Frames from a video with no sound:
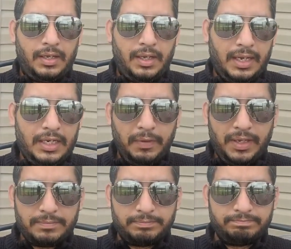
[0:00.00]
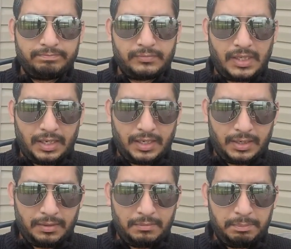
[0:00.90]
Anyway,
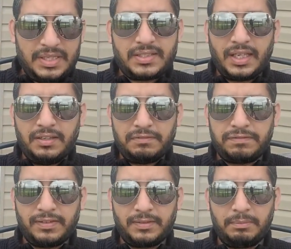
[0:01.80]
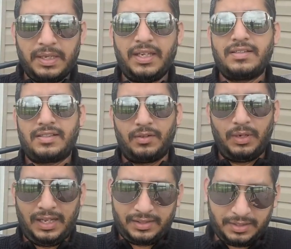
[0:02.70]
be safe, be in sound
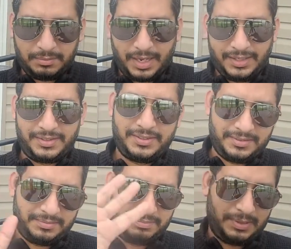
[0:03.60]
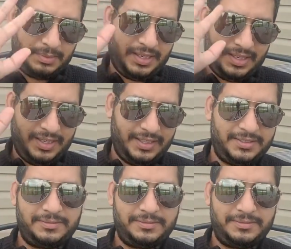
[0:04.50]
health and minds. Bye-bye.